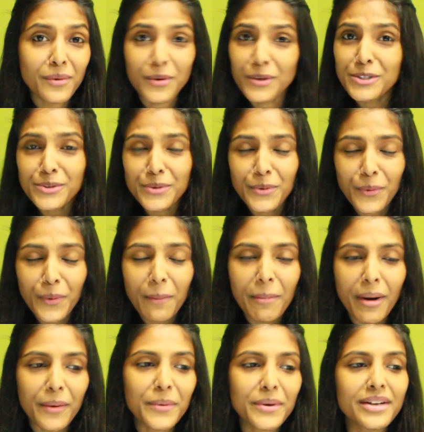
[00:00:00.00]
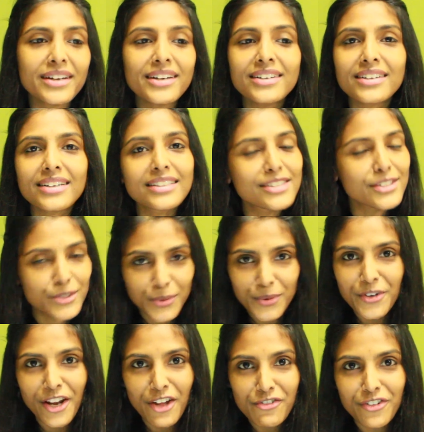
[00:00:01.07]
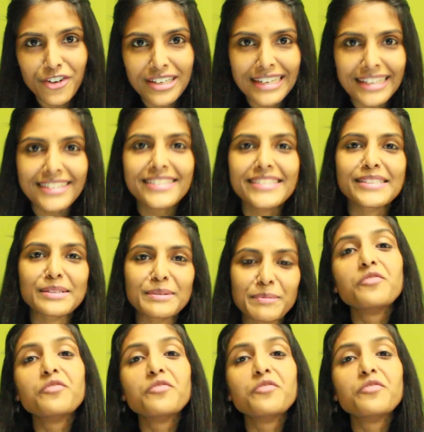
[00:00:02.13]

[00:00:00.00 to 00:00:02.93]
also know about it. It's through referral links.